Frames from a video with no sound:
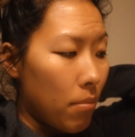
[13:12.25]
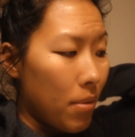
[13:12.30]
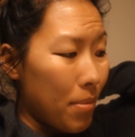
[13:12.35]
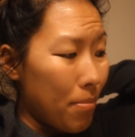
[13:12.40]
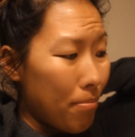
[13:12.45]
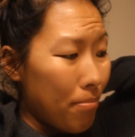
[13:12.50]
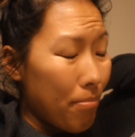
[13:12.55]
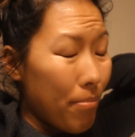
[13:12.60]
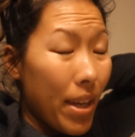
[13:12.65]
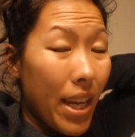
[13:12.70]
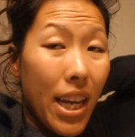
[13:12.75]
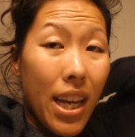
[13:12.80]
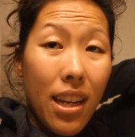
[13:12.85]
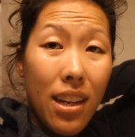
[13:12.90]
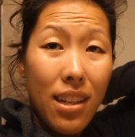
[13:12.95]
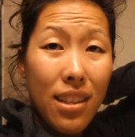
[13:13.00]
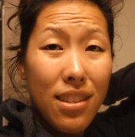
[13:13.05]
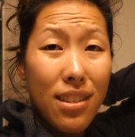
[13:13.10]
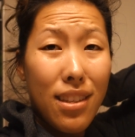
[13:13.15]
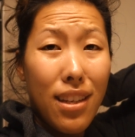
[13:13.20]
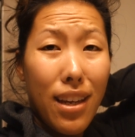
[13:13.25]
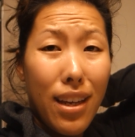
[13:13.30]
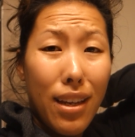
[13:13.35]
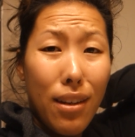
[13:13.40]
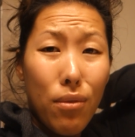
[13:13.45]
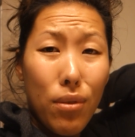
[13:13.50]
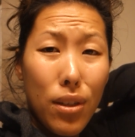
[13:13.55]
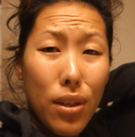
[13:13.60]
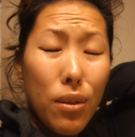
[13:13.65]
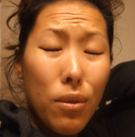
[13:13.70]
But man, it's
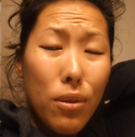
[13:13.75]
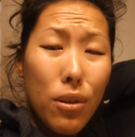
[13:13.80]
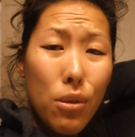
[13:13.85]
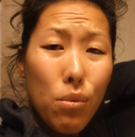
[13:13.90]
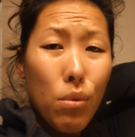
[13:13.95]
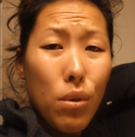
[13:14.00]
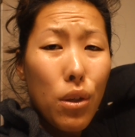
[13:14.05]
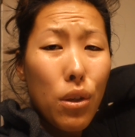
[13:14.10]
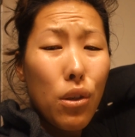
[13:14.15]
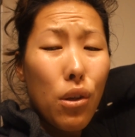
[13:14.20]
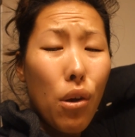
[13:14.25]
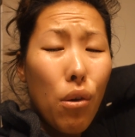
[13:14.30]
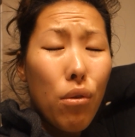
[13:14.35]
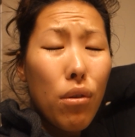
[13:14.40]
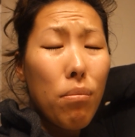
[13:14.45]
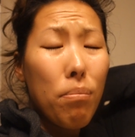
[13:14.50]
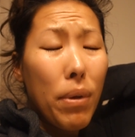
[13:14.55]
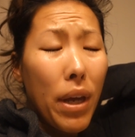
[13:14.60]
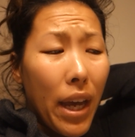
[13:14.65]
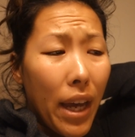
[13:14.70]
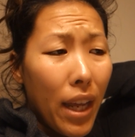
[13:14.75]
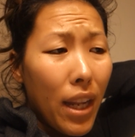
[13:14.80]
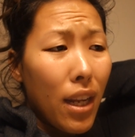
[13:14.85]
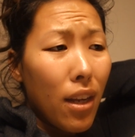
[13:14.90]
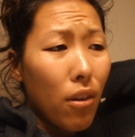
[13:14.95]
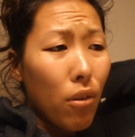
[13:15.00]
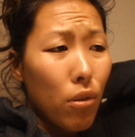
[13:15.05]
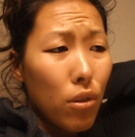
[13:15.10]
like when you just want to go to bed